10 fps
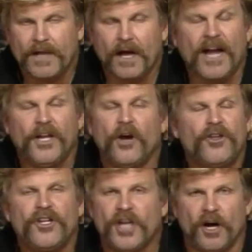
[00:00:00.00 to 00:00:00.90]
It's not for
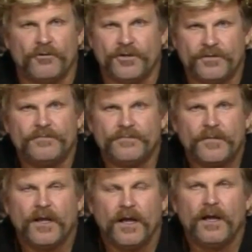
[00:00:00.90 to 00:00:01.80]
my don't. human mind to
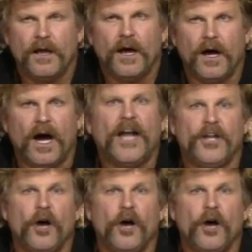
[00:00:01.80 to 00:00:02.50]
understand that.